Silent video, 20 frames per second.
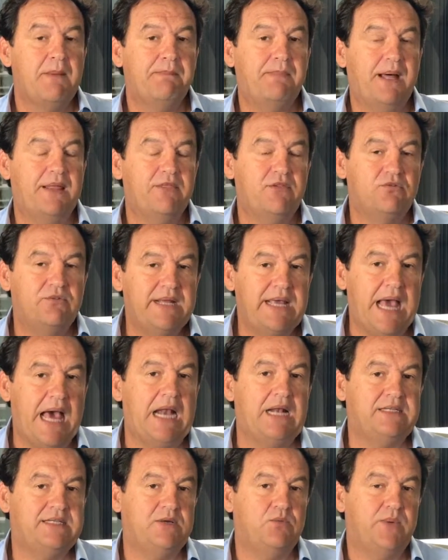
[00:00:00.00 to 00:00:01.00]
but the
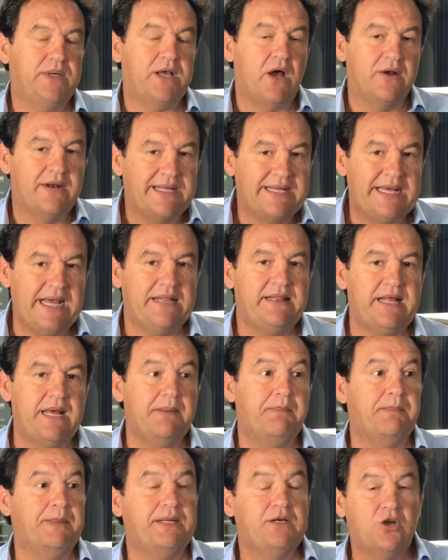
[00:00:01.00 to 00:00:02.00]
reality, we're going to get
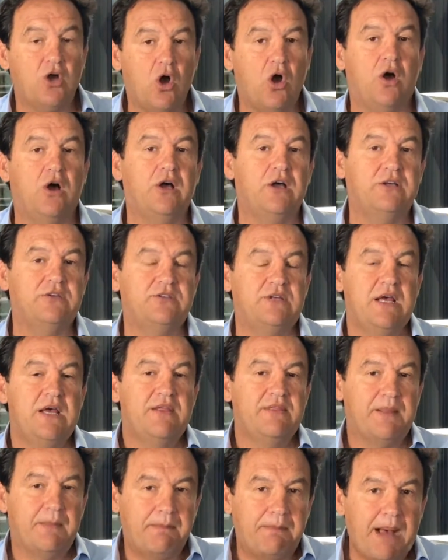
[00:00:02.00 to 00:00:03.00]
that because
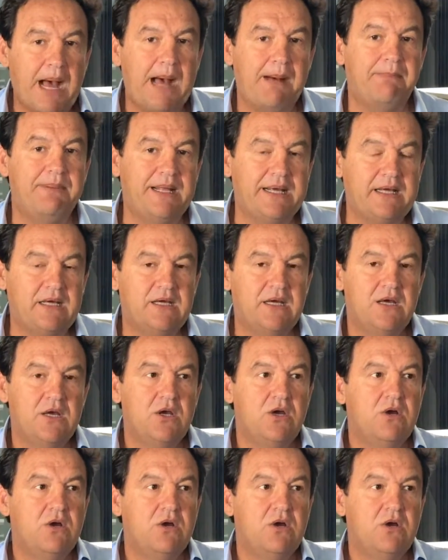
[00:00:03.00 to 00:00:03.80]
the public